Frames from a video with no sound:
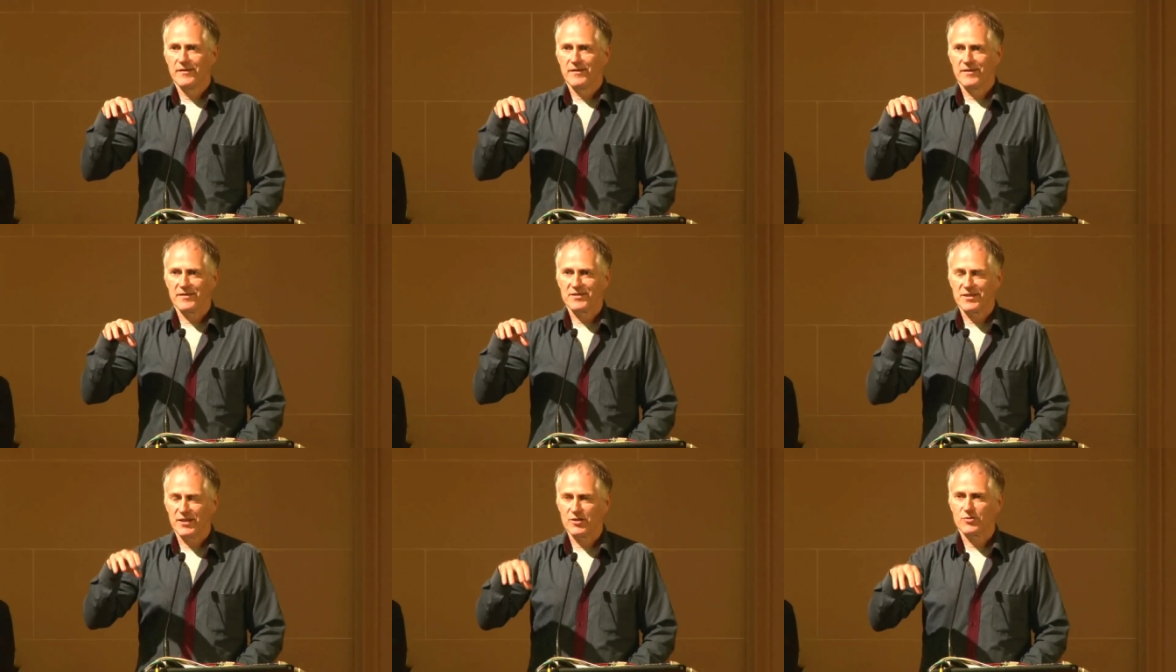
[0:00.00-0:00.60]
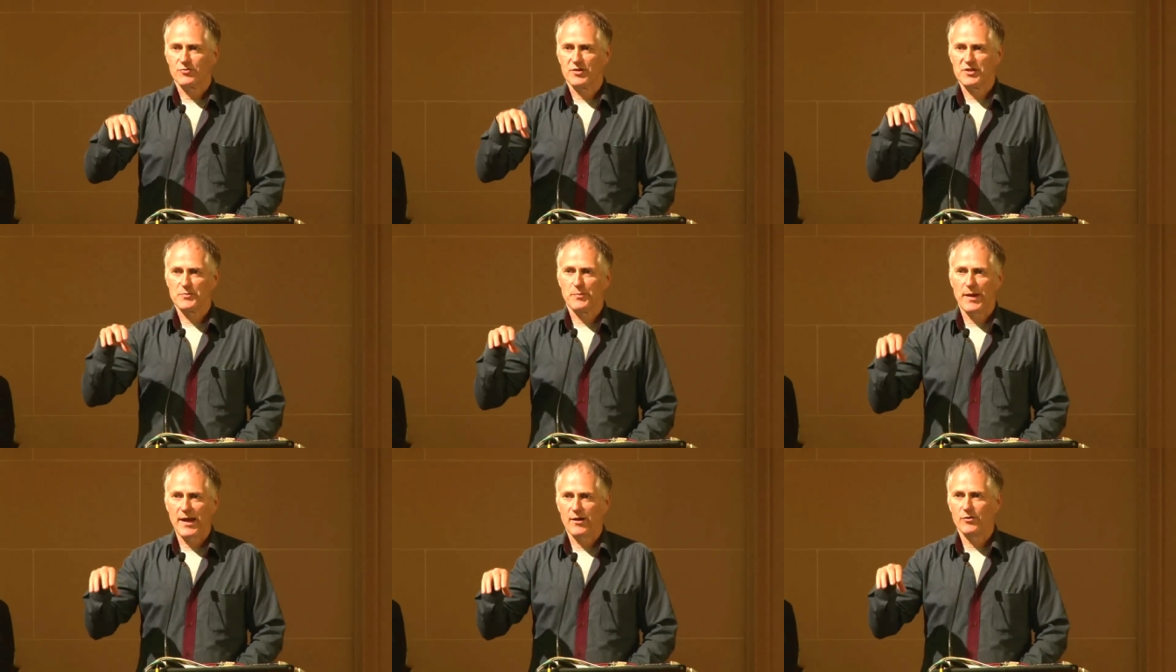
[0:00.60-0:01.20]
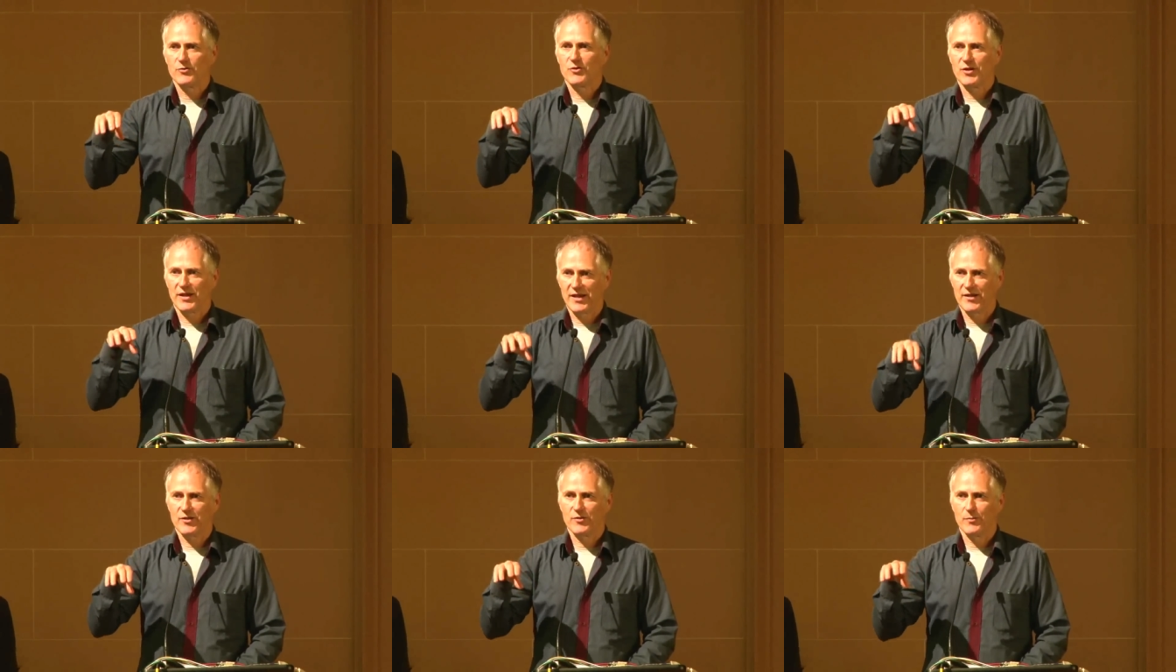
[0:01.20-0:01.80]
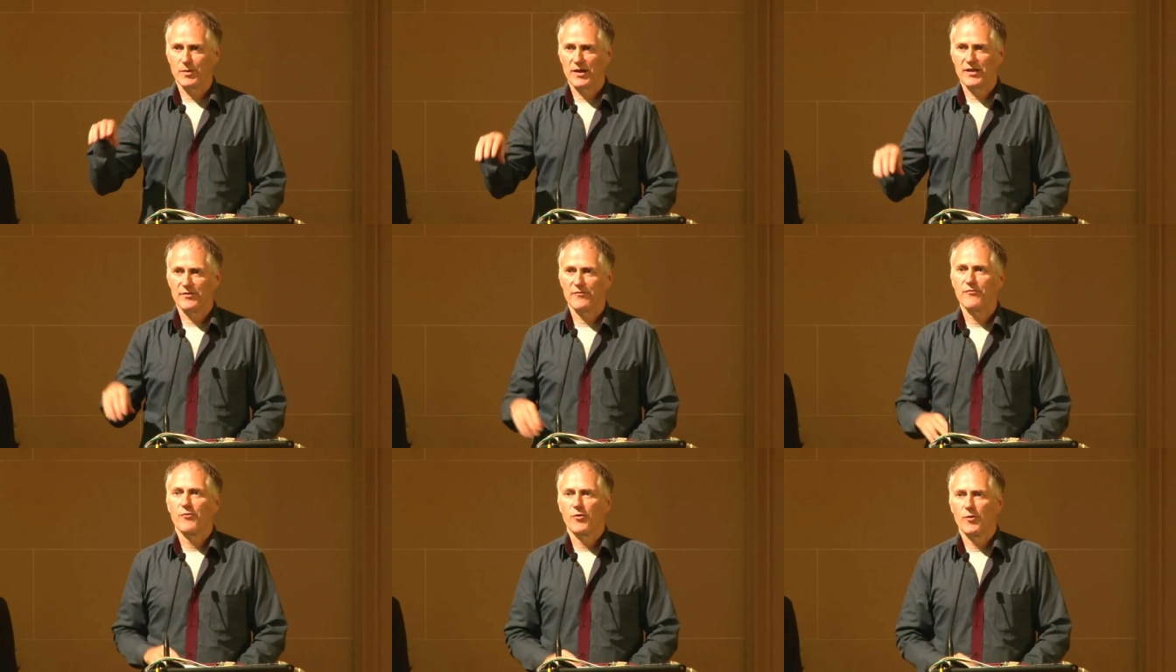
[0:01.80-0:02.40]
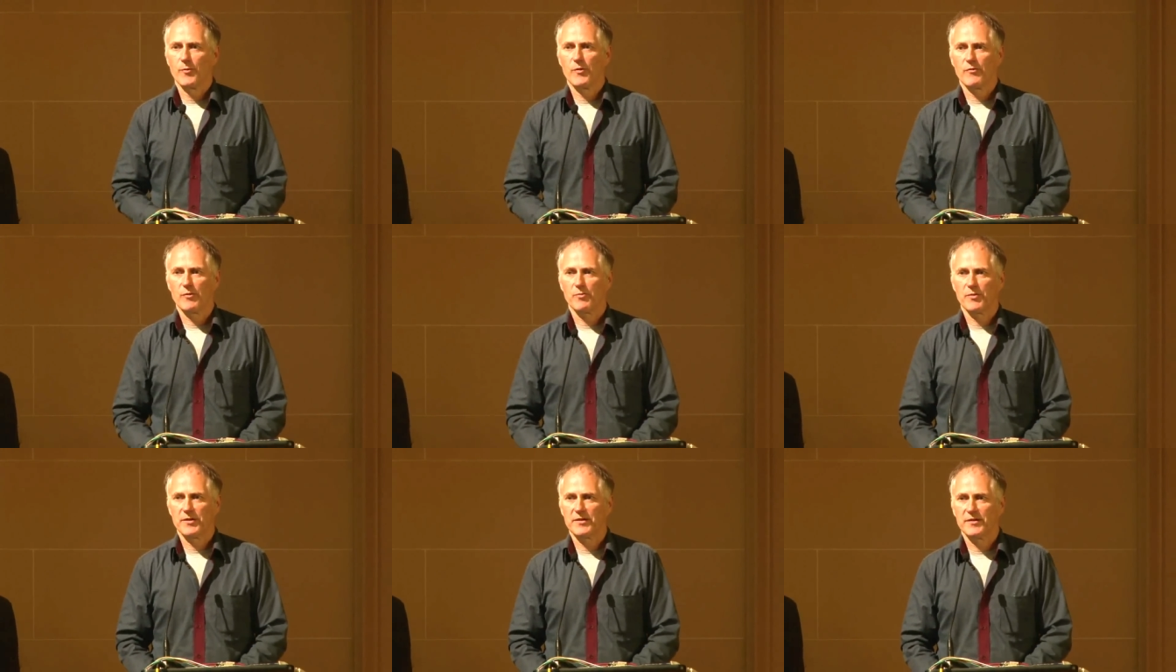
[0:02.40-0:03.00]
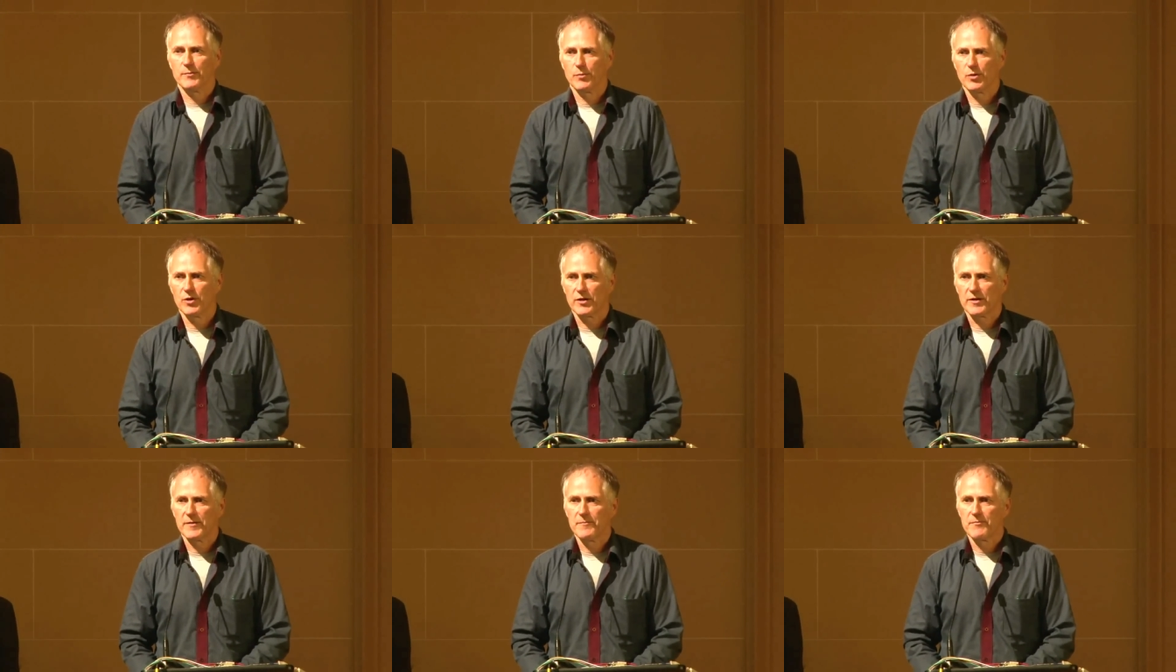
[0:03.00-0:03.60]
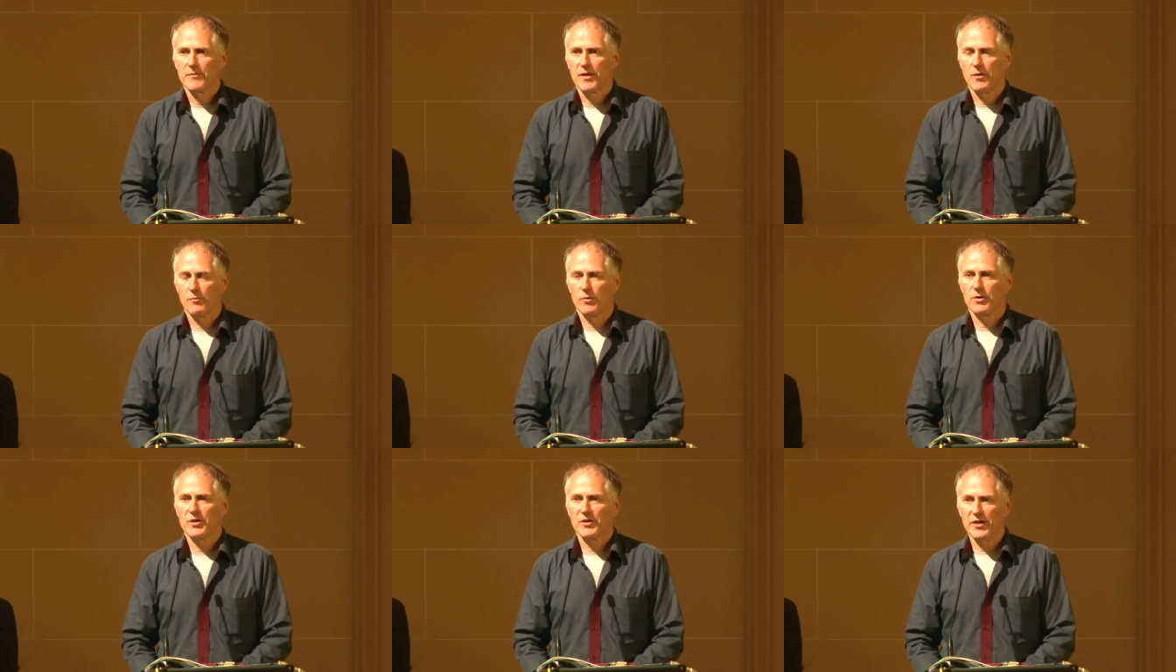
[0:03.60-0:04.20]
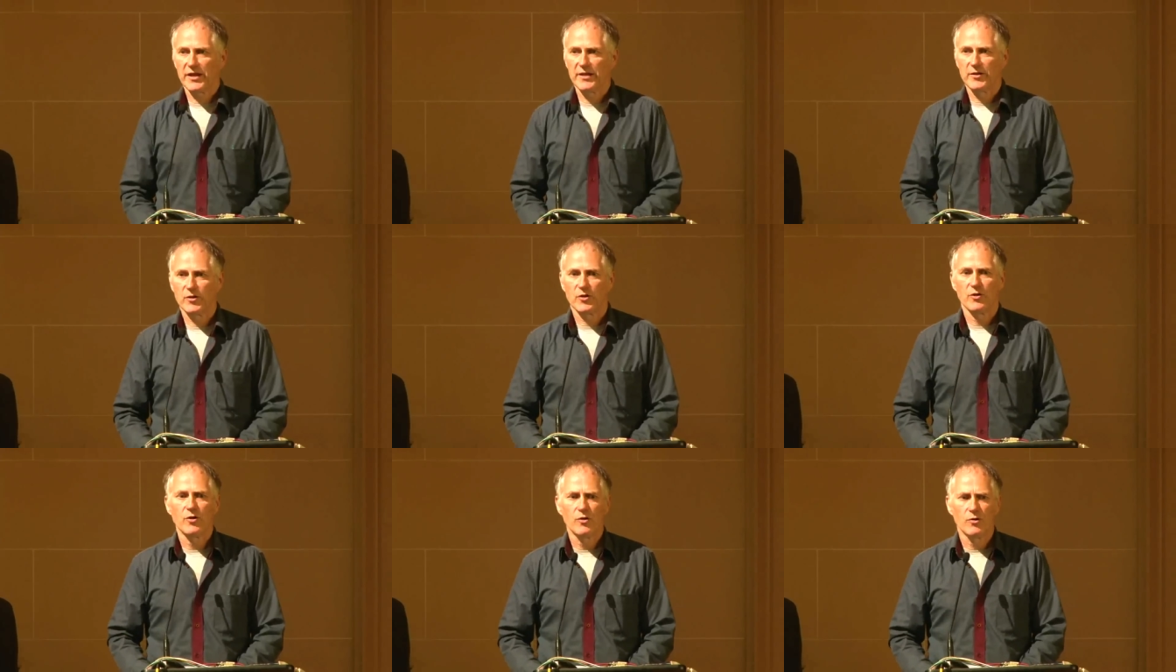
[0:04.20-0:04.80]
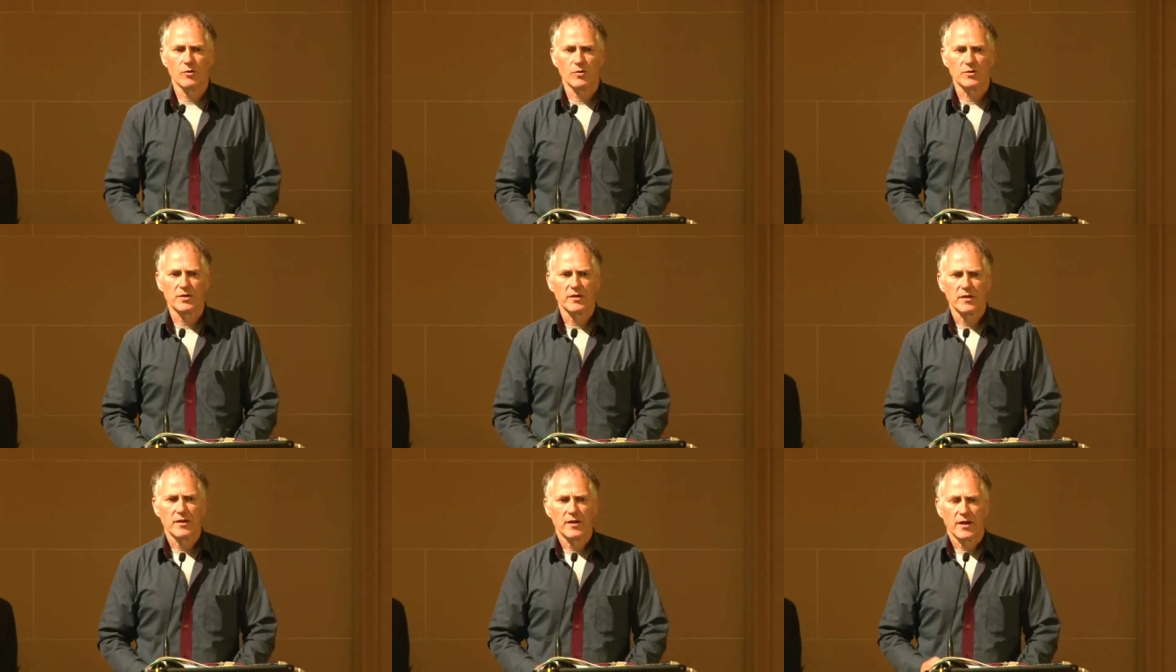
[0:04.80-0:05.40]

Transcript: uh, centuries bound together by the form of the printed book will continue to hold.